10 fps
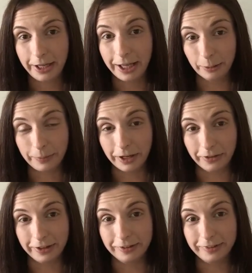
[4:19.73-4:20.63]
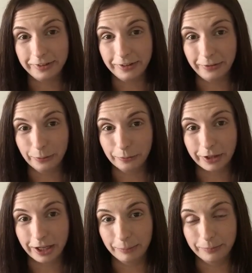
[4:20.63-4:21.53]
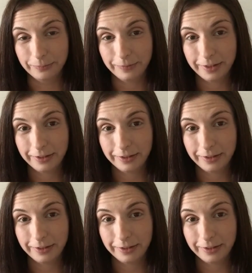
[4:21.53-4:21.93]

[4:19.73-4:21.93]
help others to overcome